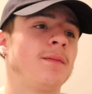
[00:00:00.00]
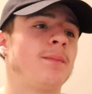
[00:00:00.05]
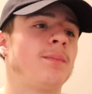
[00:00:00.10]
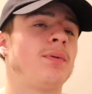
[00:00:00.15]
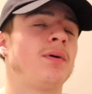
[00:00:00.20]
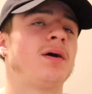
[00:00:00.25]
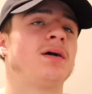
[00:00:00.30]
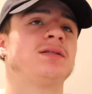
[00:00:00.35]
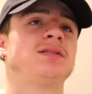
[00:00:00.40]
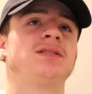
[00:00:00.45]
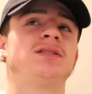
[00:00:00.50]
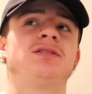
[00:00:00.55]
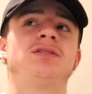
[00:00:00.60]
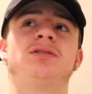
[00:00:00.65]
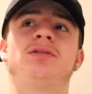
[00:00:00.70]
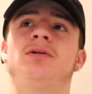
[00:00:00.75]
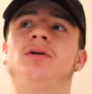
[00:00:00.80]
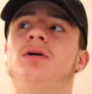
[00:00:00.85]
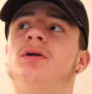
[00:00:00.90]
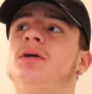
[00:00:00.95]
processed
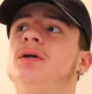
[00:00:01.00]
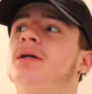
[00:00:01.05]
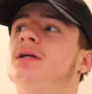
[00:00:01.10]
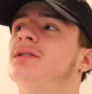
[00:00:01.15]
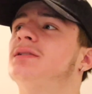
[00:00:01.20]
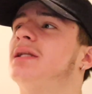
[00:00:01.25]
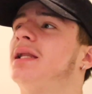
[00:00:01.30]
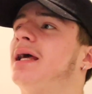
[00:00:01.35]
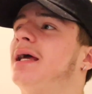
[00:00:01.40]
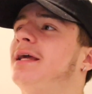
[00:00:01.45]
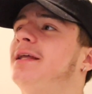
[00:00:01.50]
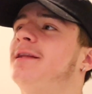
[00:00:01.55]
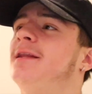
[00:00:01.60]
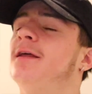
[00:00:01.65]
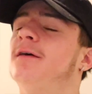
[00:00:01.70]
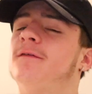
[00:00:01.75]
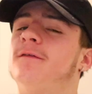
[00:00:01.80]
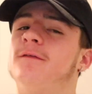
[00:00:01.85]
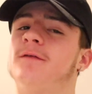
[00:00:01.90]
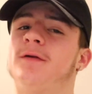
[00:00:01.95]
sugar is like
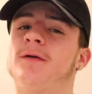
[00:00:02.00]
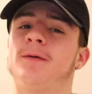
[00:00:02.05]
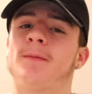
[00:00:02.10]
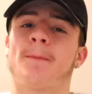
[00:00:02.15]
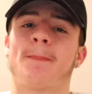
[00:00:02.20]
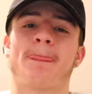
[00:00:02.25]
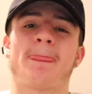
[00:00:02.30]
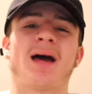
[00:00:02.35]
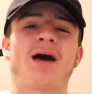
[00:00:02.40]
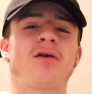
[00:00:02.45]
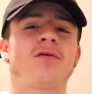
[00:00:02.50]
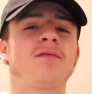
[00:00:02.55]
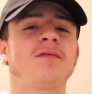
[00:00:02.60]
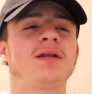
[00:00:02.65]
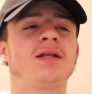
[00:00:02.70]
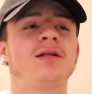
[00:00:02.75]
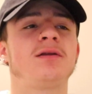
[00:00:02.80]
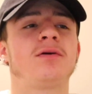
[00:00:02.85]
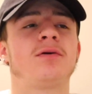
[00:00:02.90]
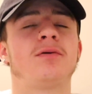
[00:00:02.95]
different. I don't
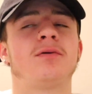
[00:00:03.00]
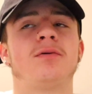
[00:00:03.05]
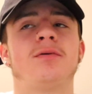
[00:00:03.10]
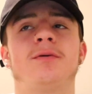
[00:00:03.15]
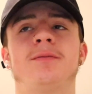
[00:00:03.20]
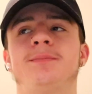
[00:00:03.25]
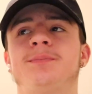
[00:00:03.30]
really know.